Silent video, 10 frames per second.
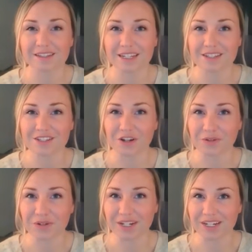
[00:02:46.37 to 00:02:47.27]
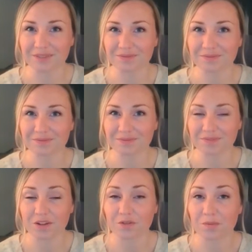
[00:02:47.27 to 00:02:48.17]
Let's start reading
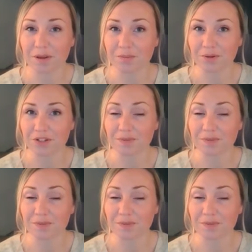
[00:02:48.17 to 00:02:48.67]
remember